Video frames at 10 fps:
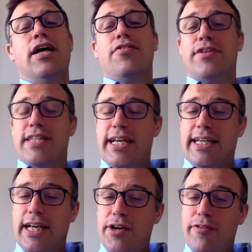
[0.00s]
the
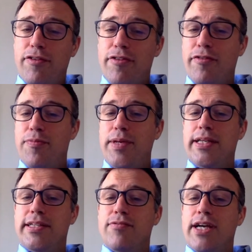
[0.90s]
taking over of
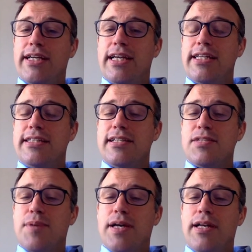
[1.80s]
media regulators
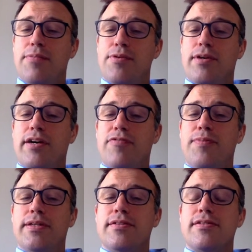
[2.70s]
by liberal
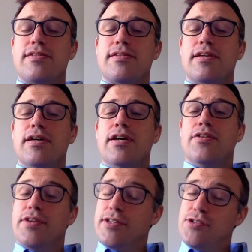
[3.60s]
governments,
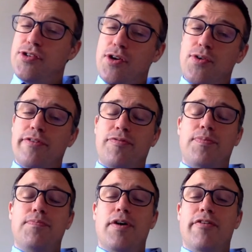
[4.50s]
the control of
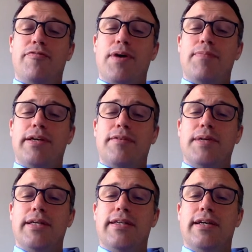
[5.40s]
public
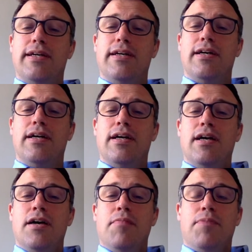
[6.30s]
media.
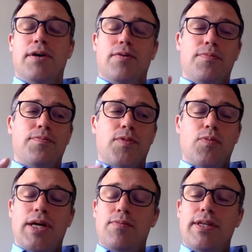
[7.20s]
But
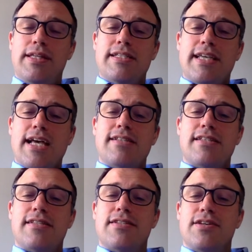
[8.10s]
when this
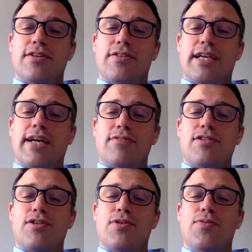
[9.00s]
gets to the
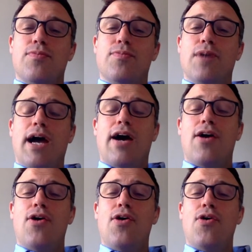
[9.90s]
council,
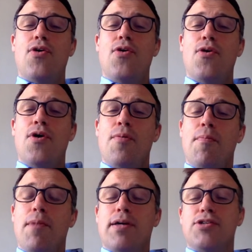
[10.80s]
how
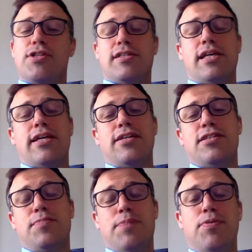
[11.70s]
much is there going
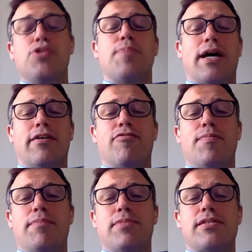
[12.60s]
to be pushback from
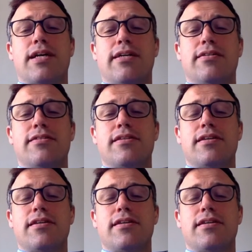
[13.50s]
member states?